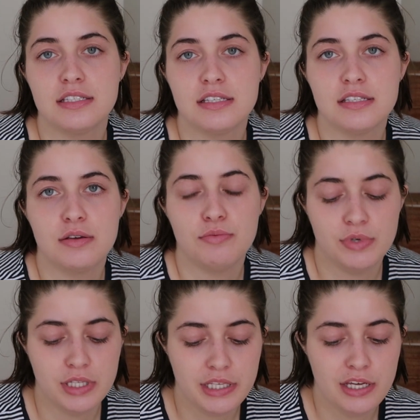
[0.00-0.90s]
this is a
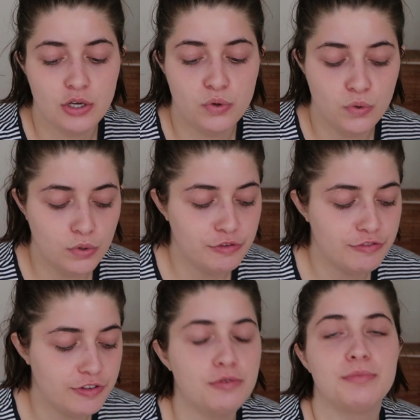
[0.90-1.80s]
really cool
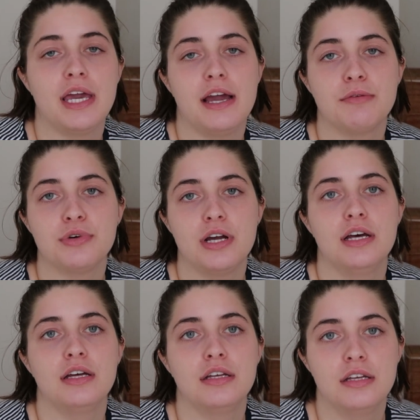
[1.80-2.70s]
film
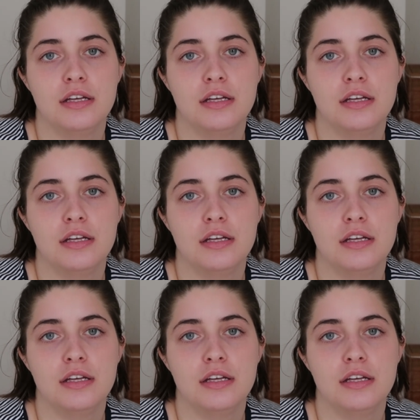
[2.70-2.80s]
camera